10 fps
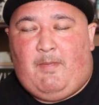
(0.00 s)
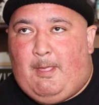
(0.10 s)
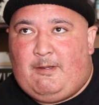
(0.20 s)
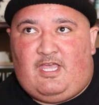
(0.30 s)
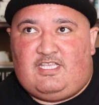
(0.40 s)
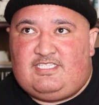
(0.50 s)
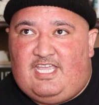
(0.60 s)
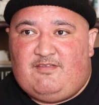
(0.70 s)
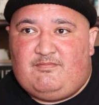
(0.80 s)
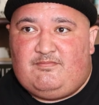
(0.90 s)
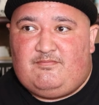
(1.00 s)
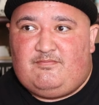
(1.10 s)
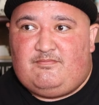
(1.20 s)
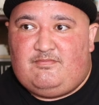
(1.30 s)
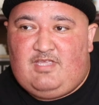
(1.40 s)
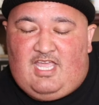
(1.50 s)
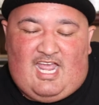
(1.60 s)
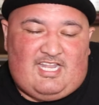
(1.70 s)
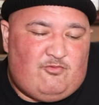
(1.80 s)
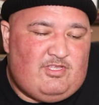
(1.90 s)
And I was like,
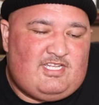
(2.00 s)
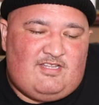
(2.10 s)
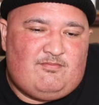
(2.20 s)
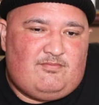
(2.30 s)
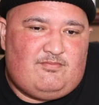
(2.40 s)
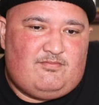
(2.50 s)
I really didn't